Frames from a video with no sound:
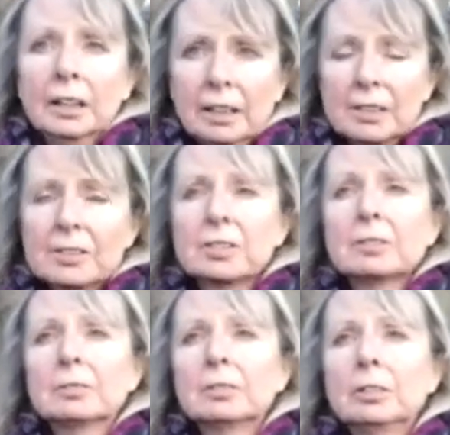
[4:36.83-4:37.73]
Yes.
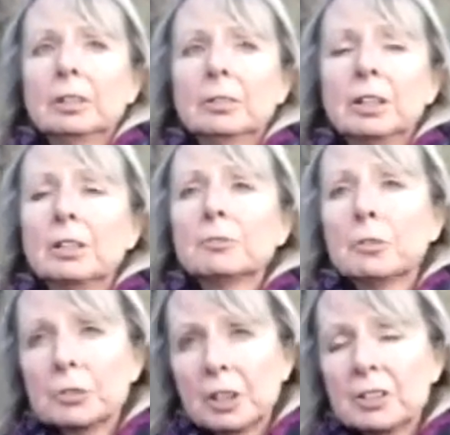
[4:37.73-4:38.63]
And then the
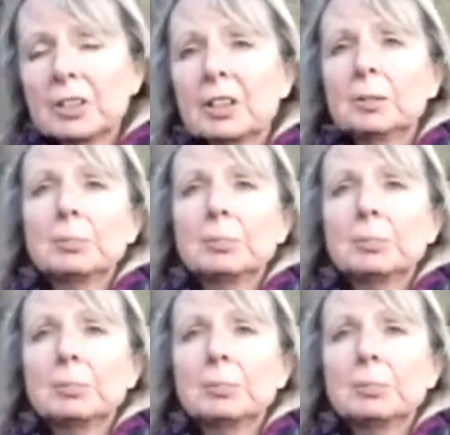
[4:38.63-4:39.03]
frost gets at it,